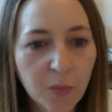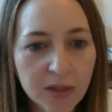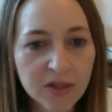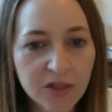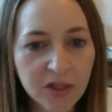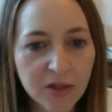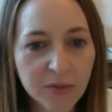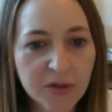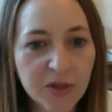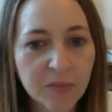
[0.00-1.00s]
one to two,
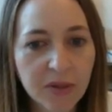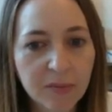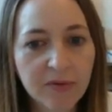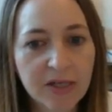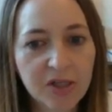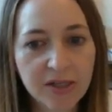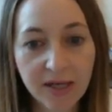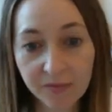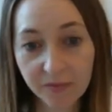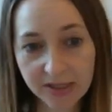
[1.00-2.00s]
we're doing preparation
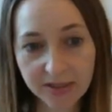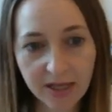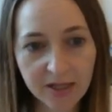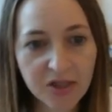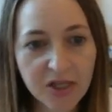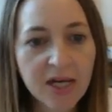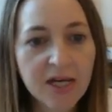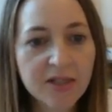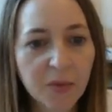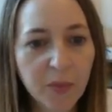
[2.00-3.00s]
and research.
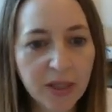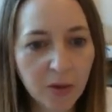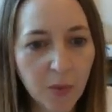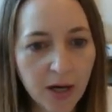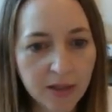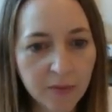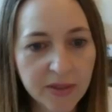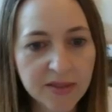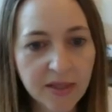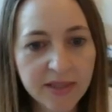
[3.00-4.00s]
So week one,
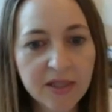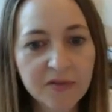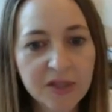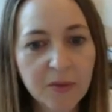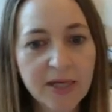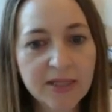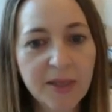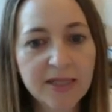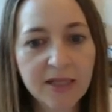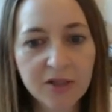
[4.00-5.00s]
we're signing up for
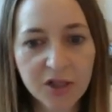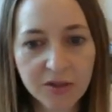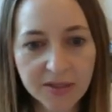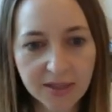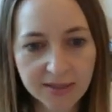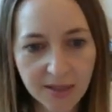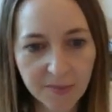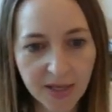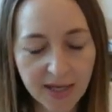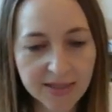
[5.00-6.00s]
Squarespace and choosing a
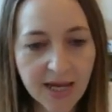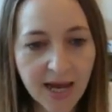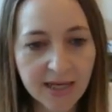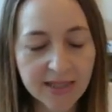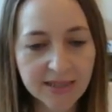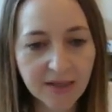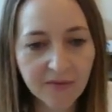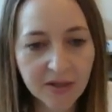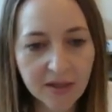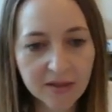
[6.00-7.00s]
template. And it's
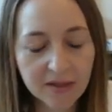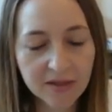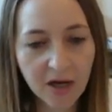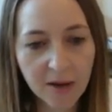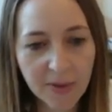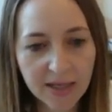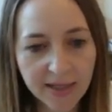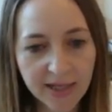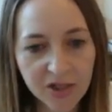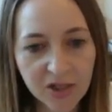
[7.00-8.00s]
given us the time
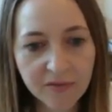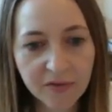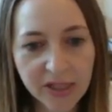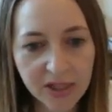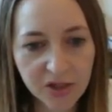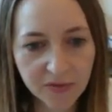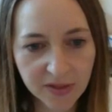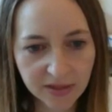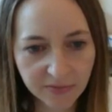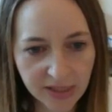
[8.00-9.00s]
allocation for each of
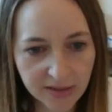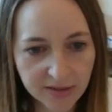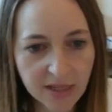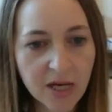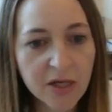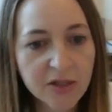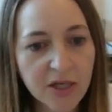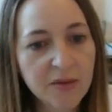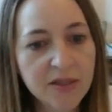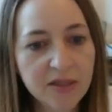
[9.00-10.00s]
these things.
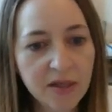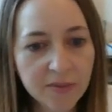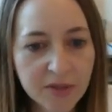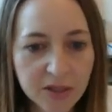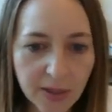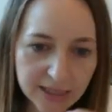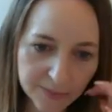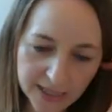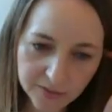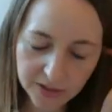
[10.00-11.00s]
So sign up to
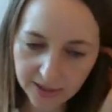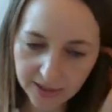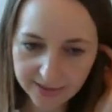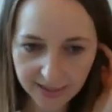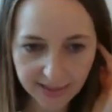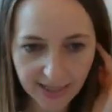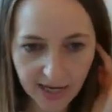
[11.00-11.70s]
Squarespace, it's gonna take an